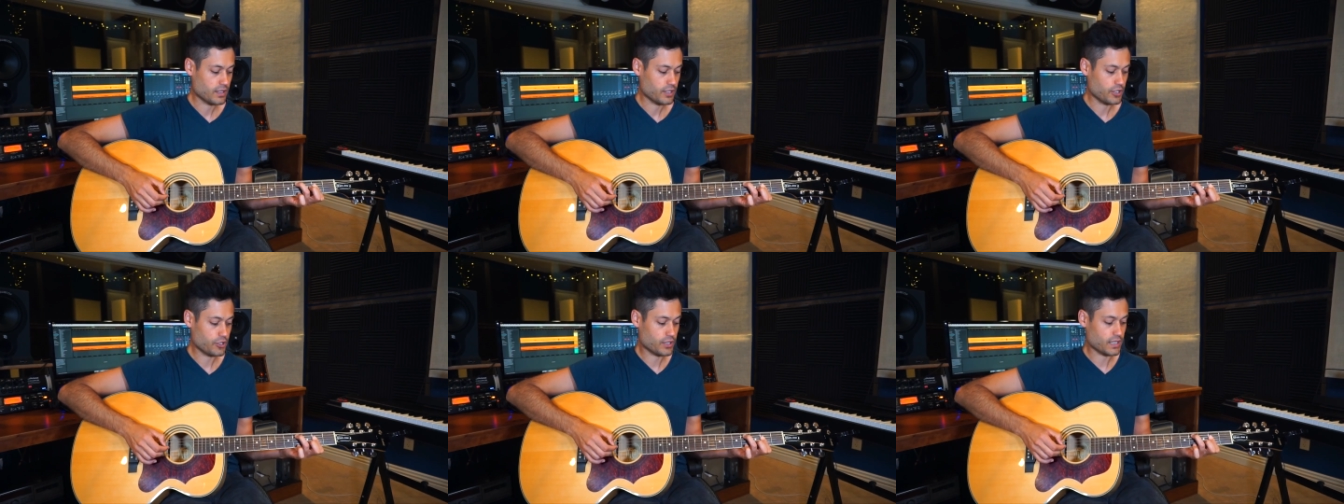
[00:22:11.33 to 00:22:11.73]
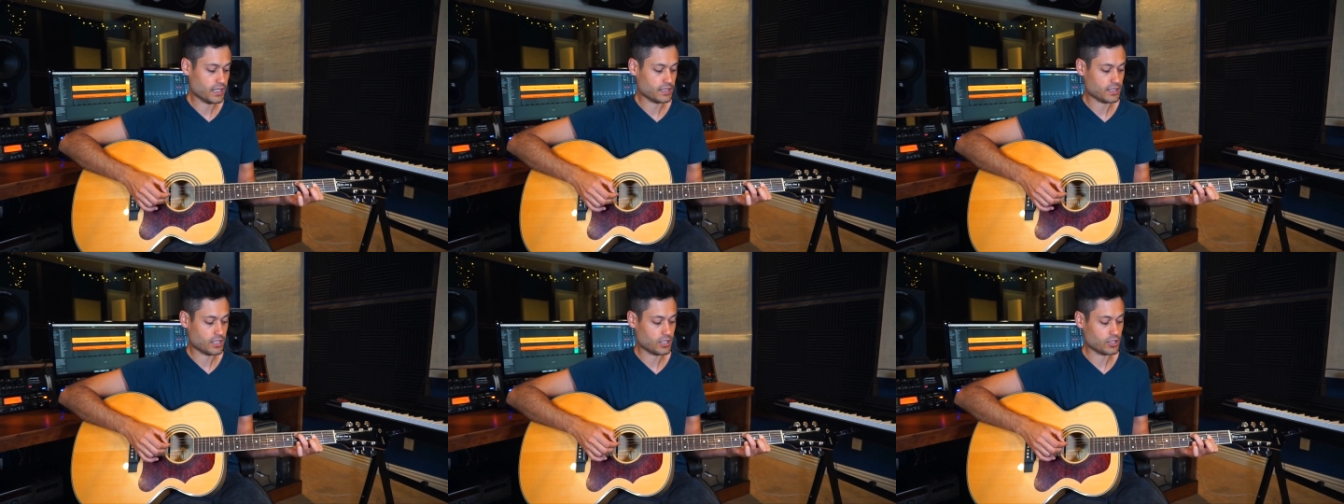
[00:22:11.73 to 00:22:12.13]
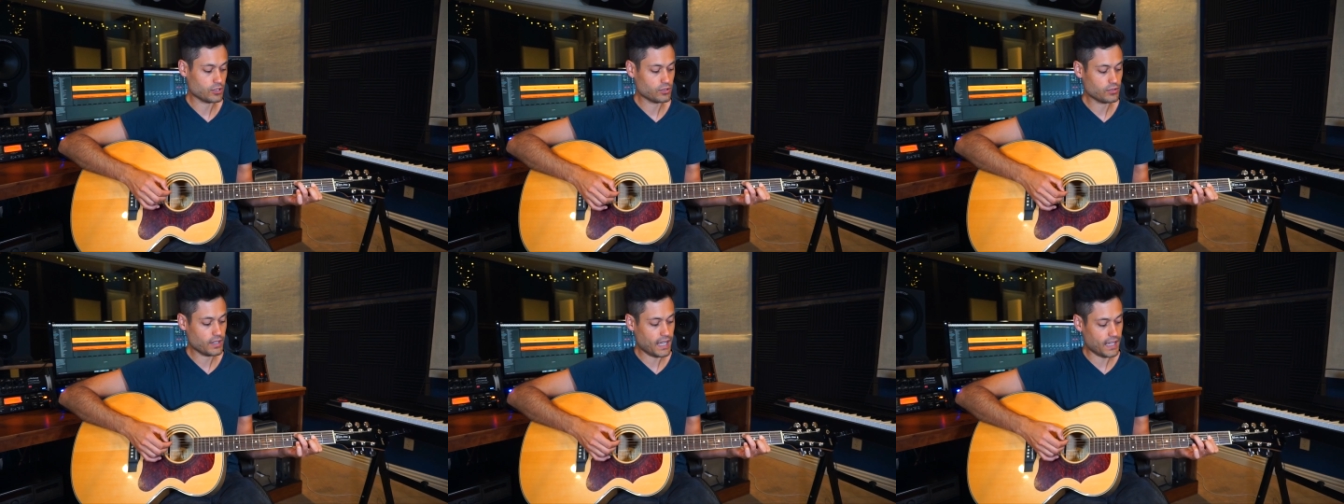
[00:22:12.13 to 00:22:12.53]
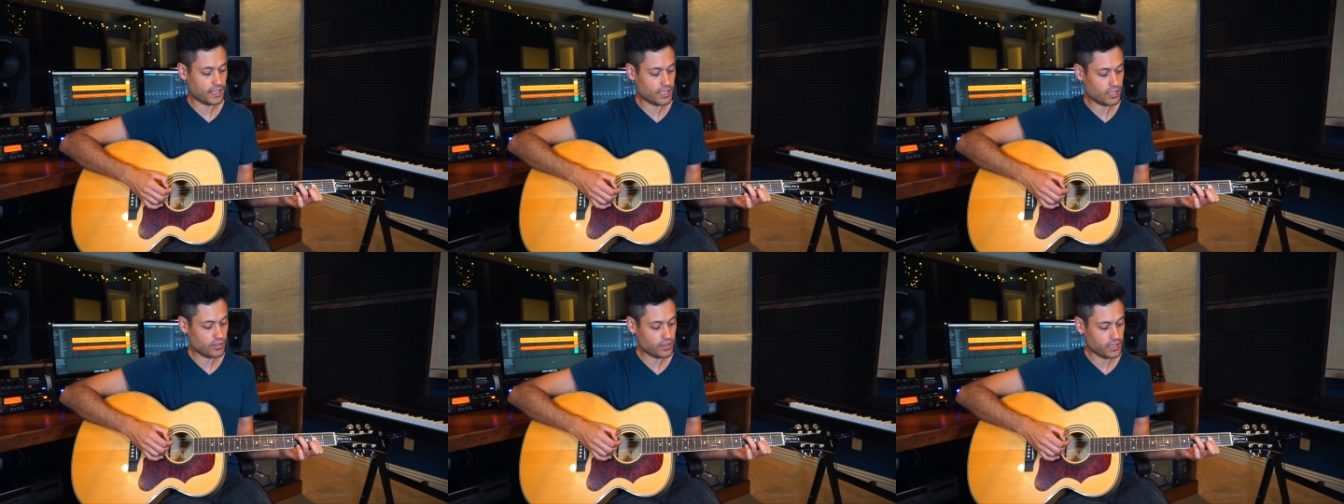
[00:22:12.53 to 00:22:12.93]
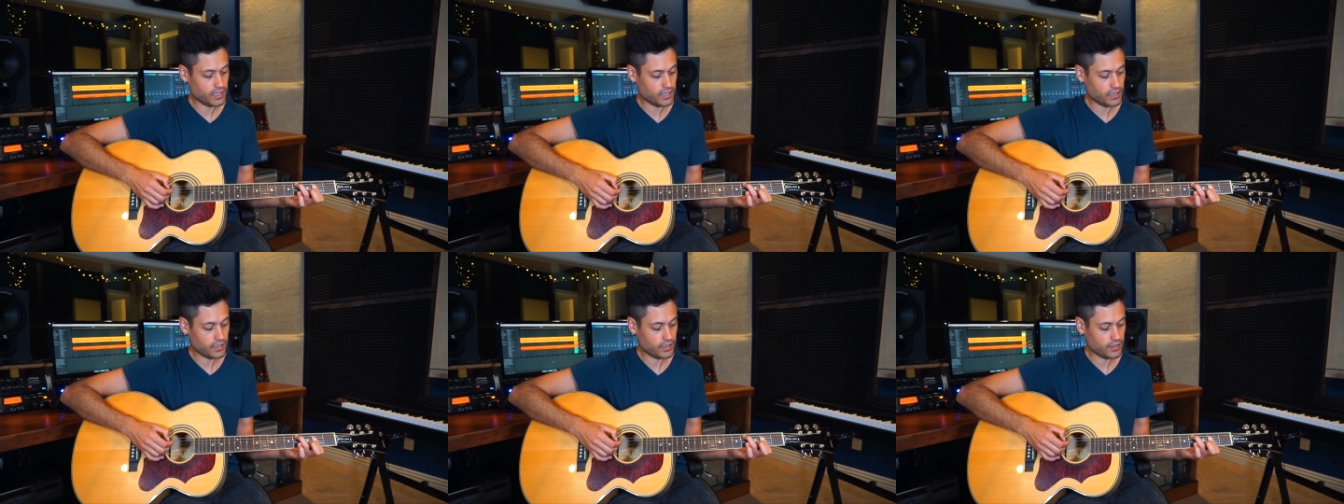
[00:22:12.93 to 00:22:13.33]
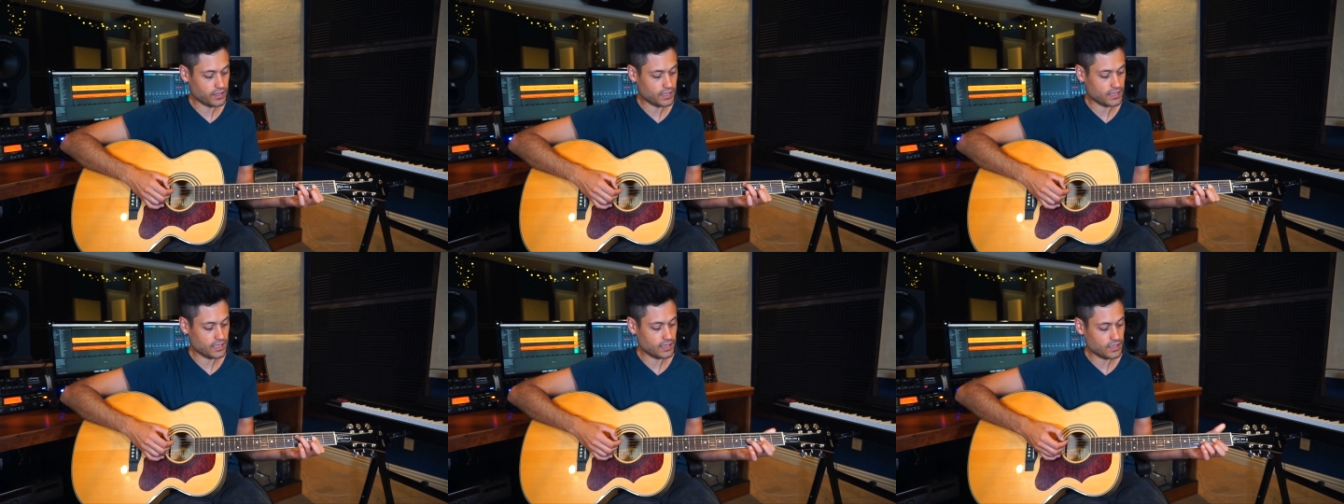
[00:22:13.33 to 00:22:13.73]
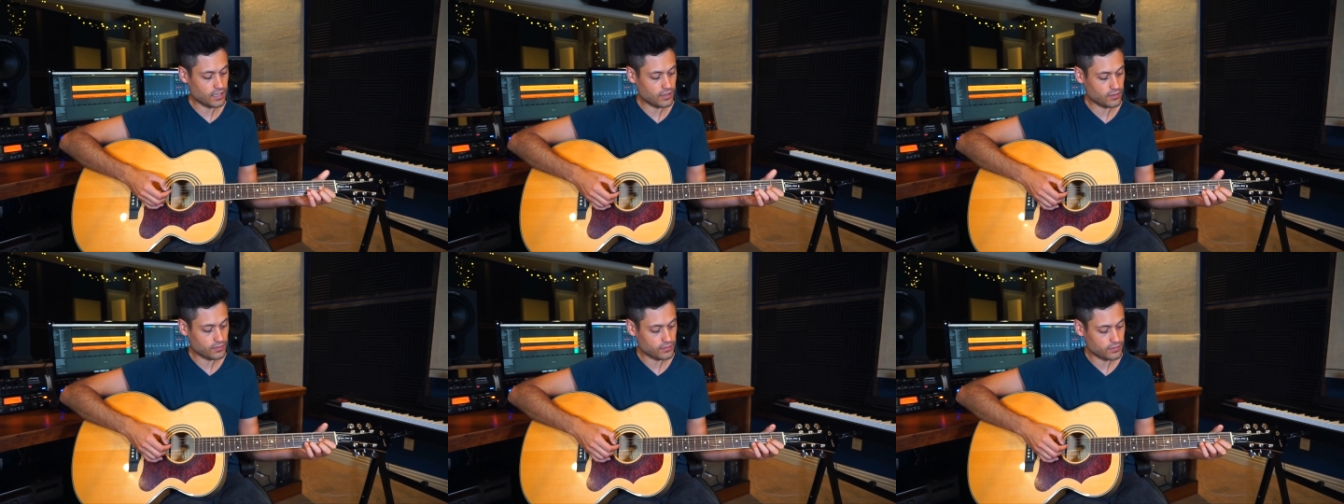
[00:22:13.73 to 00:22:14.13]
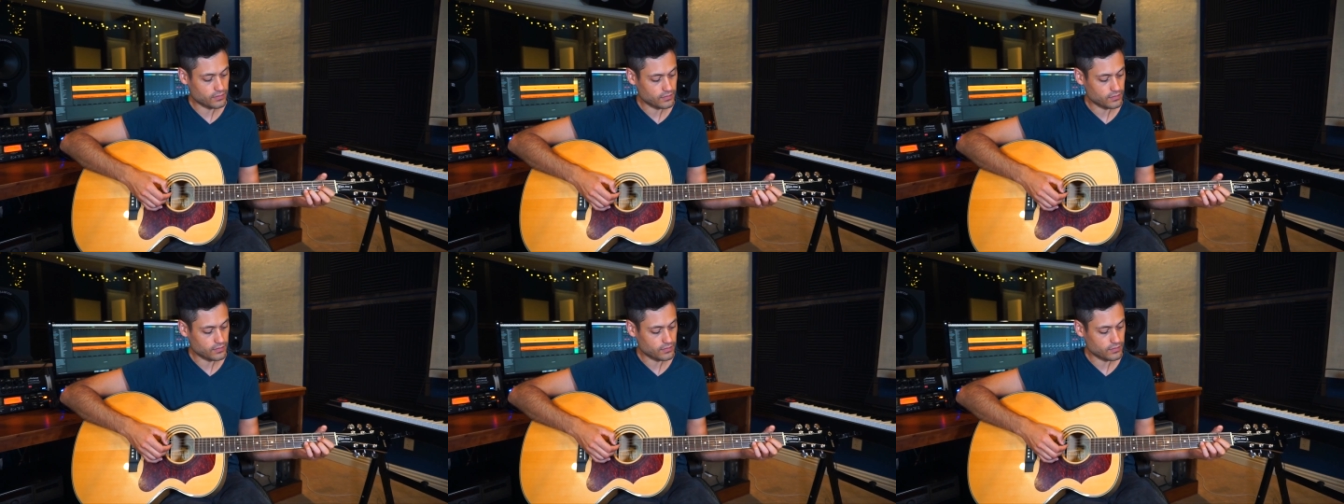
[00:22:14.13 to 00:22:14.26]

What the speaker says: You could include that note here, the D note.